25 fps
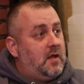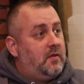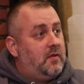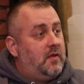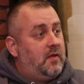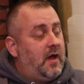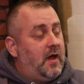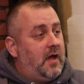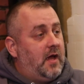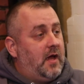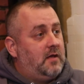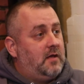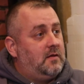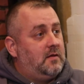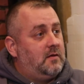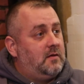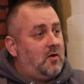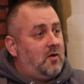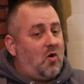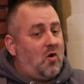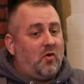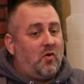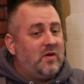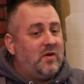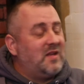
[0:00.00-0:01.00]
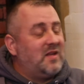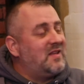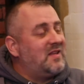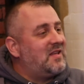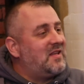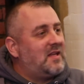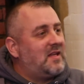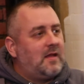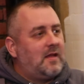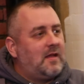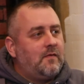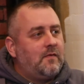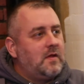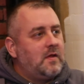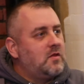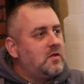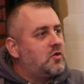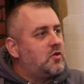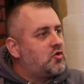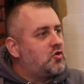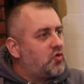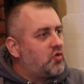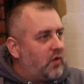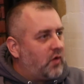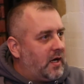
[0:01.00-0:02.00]
that aren't giving the
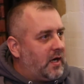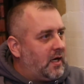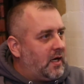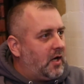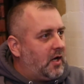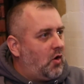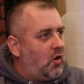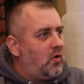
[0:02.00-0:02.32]
training,